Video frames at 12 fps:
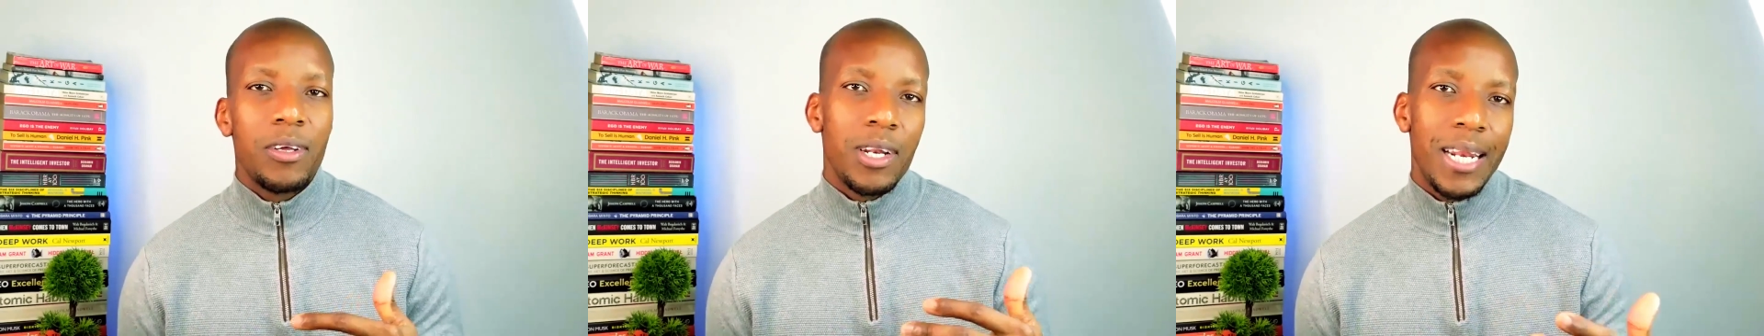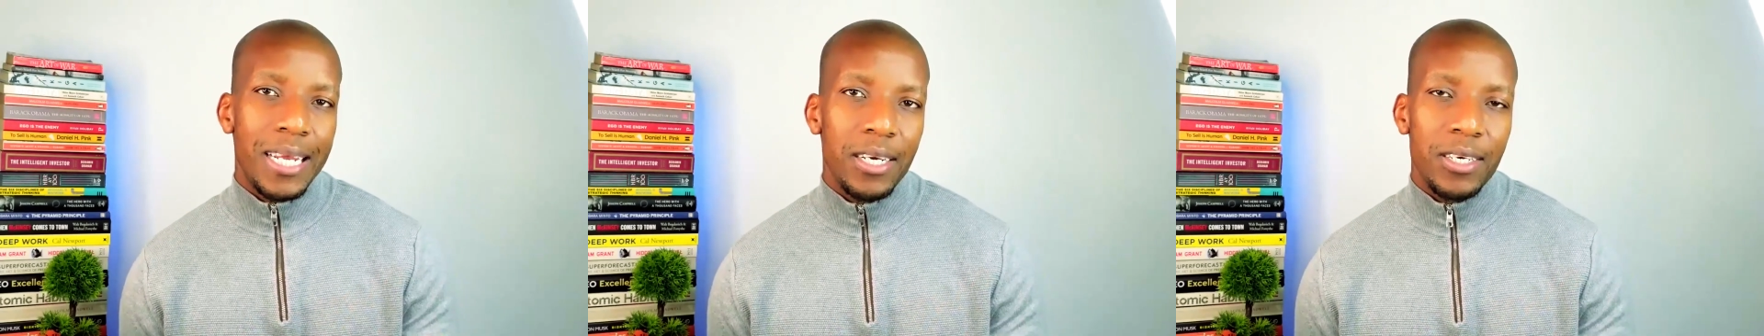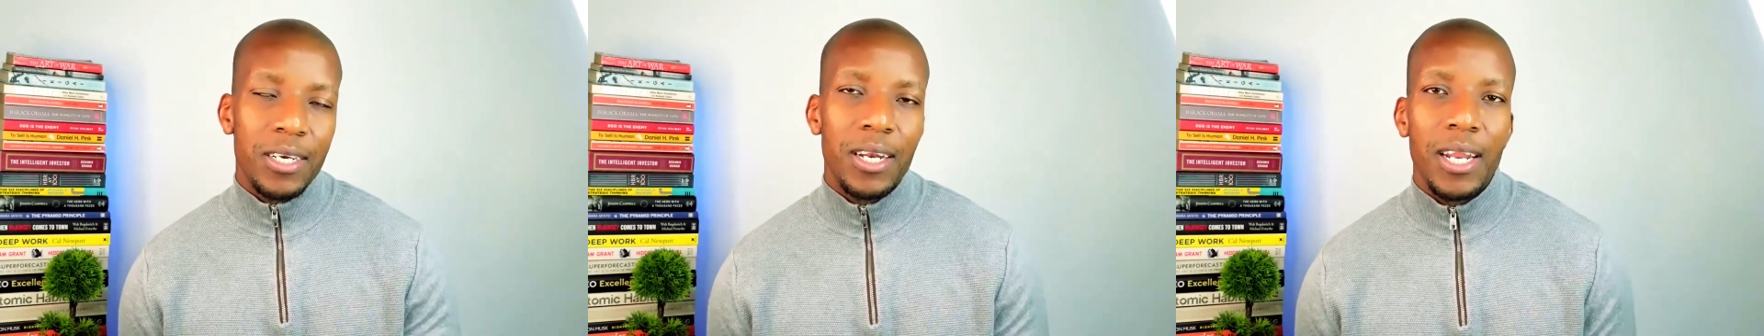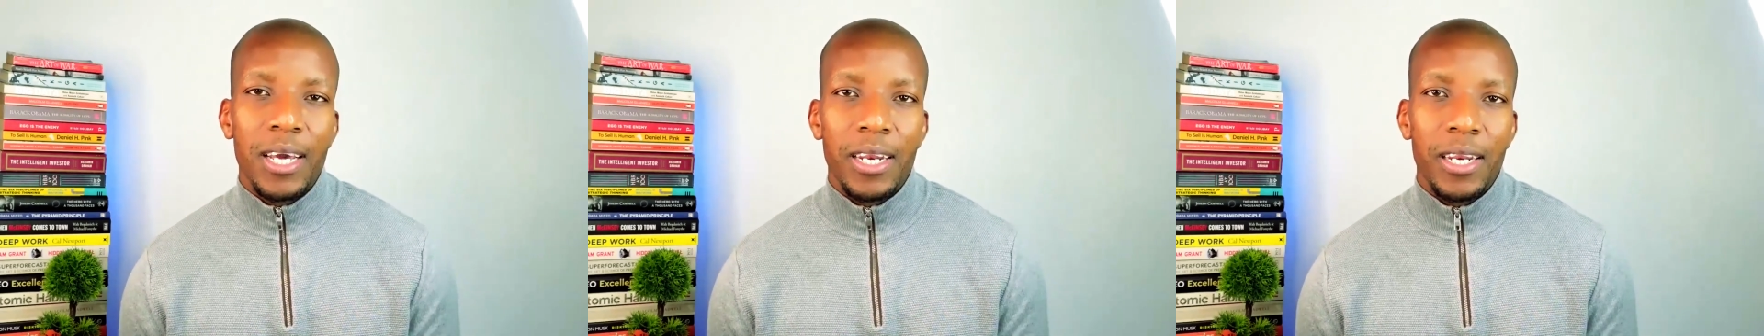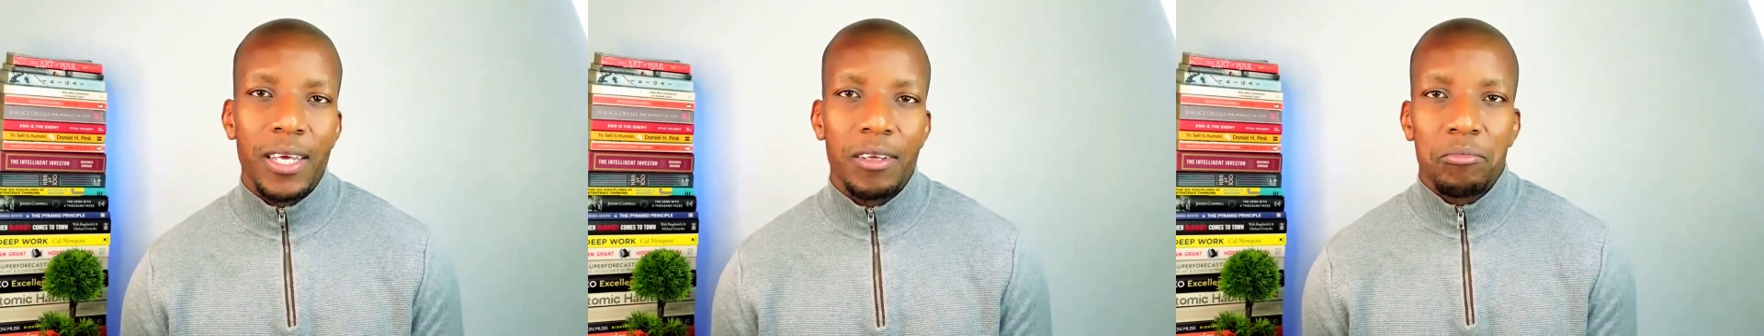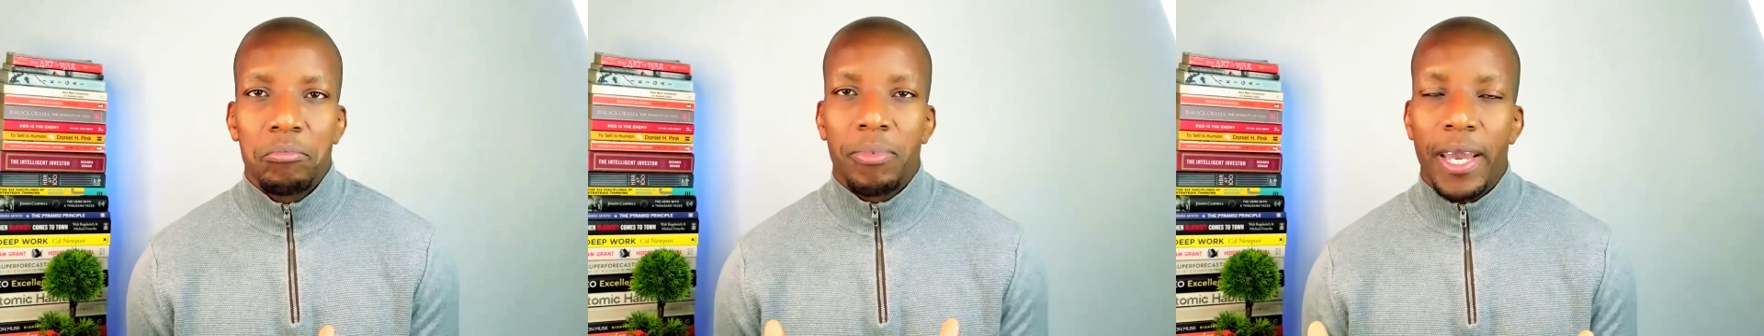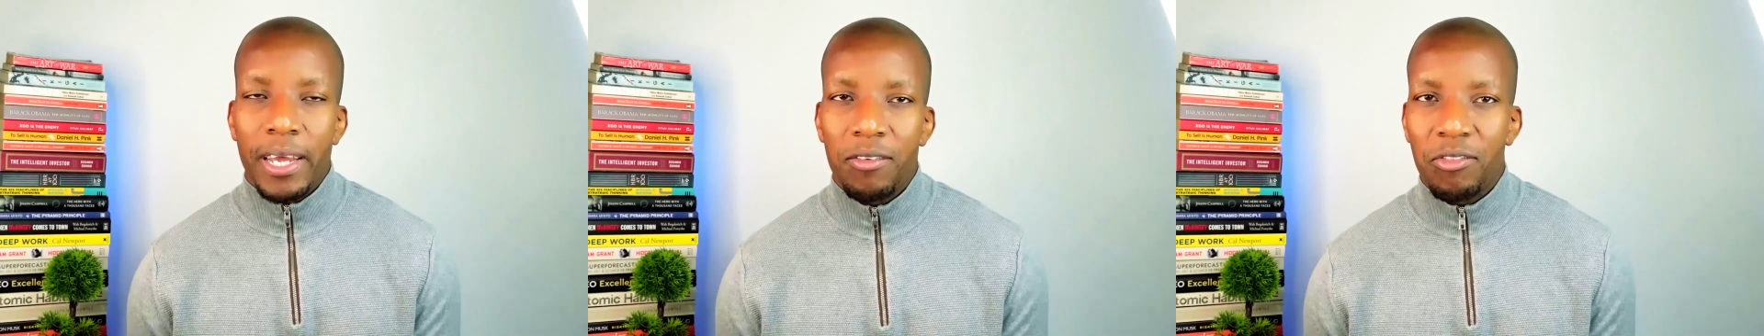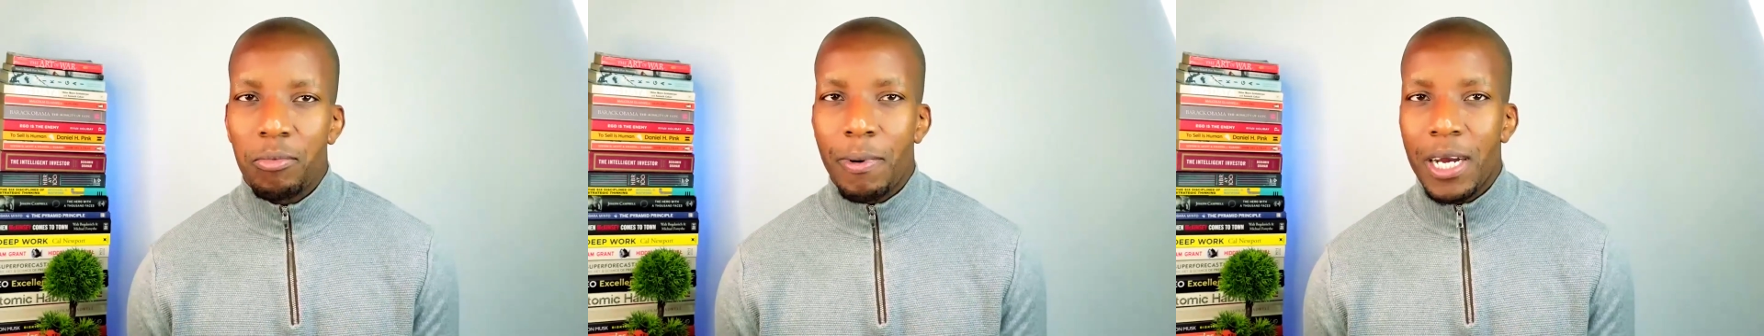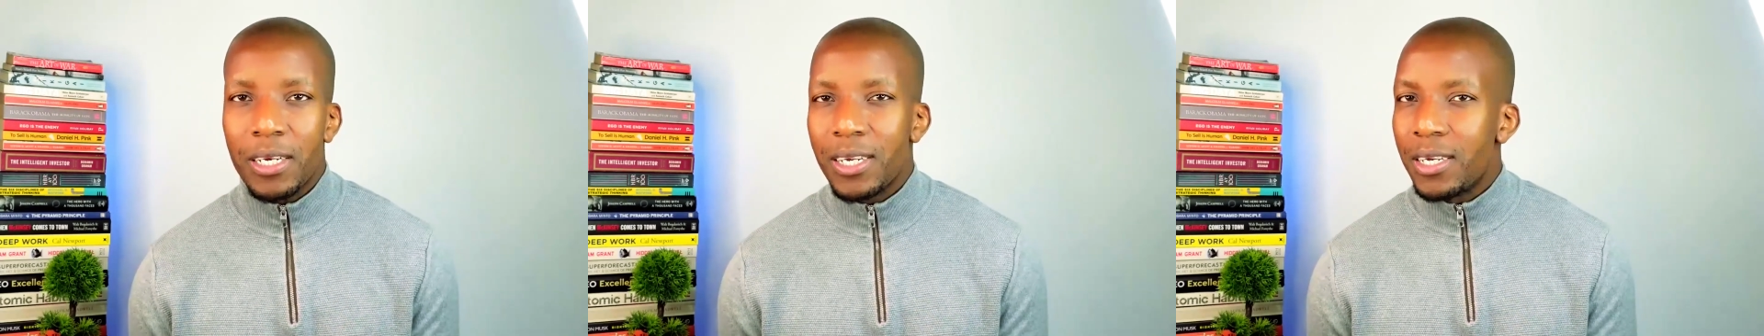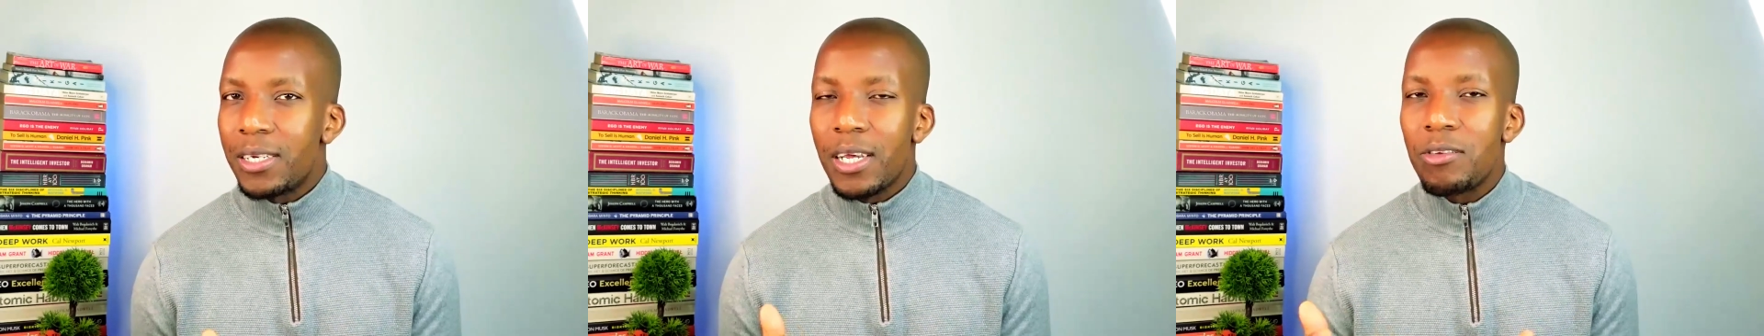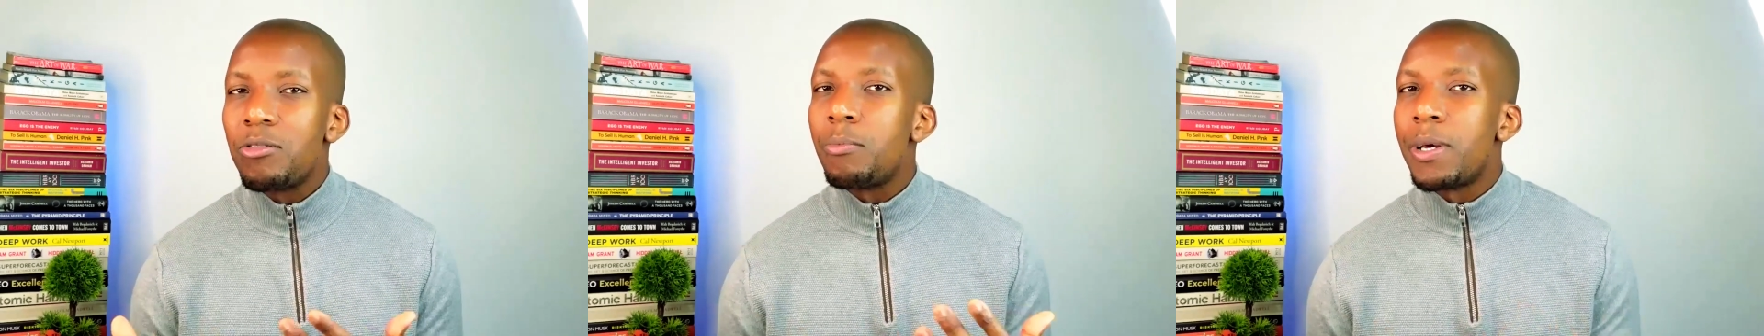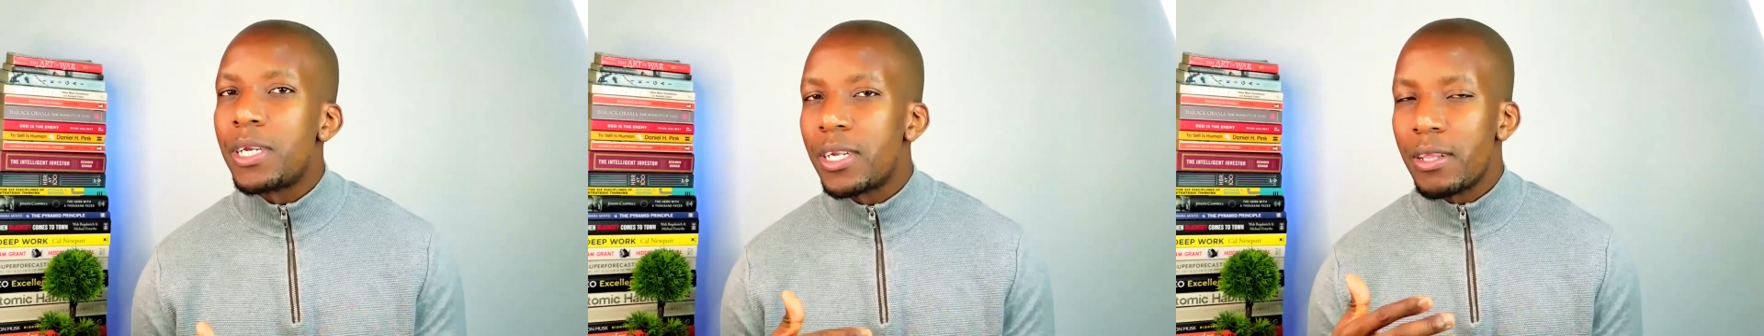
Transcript: LinkedIn Learning, Get Smarter. It doesn't matter.